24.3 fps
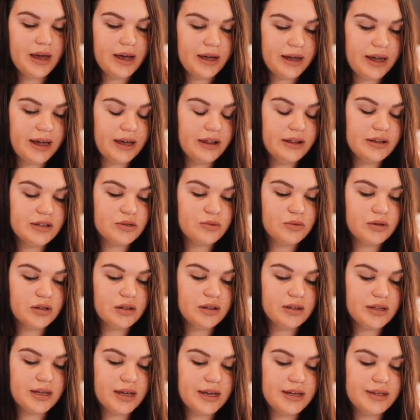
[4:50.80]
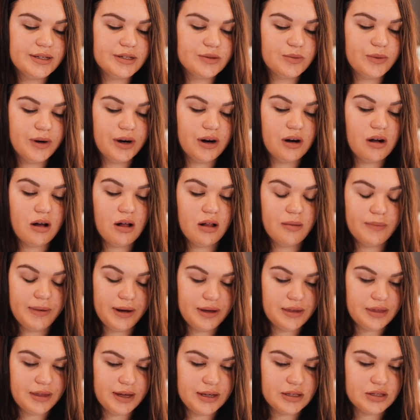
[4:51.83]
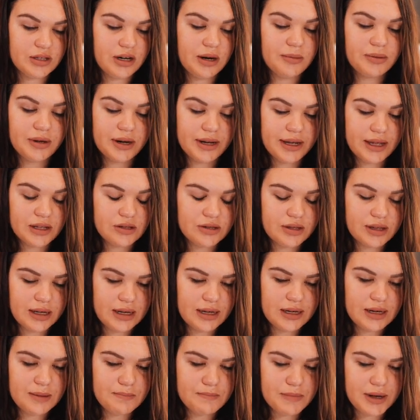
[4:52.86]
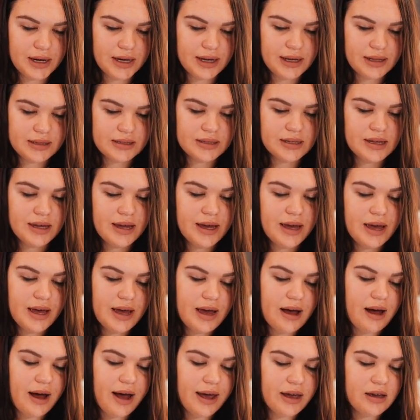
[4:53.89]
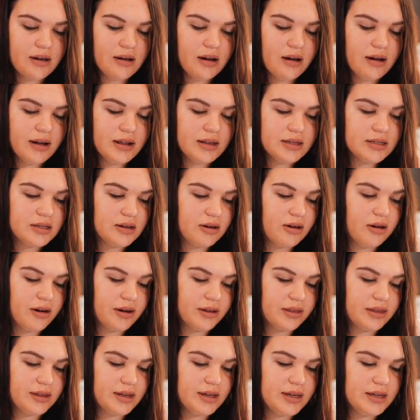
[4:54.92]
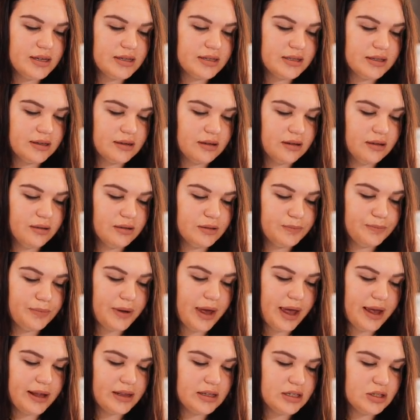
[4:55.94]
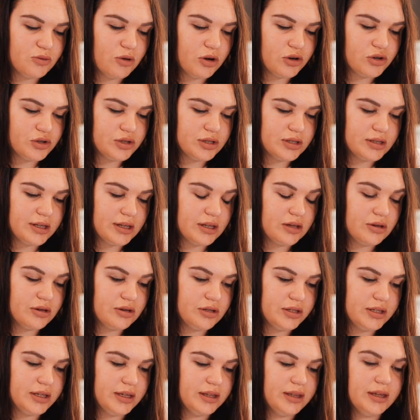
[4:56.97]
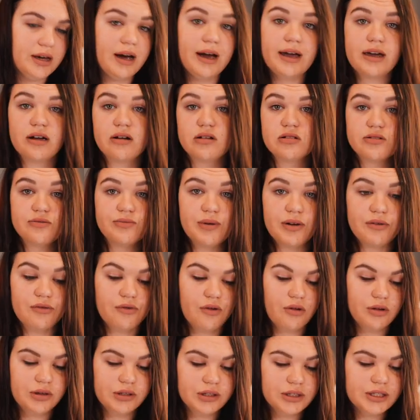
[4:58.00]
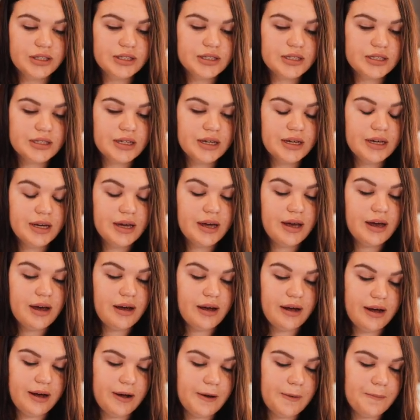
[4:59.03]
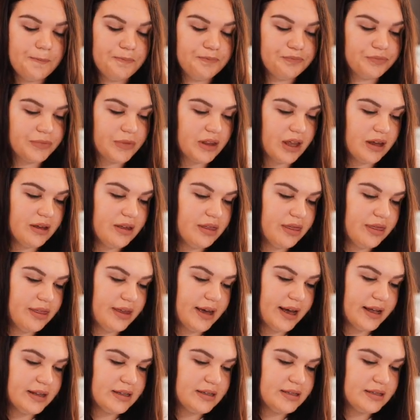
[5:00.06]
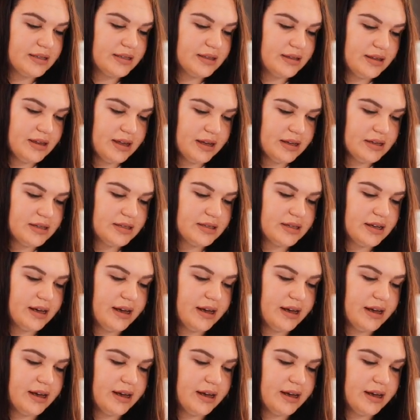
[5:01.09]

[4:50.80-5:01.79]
Kayla's World is where all my things are. I'm gonna get to that in a minute. Icons are these little paint swatches that you see, the icons of my folders. That's this.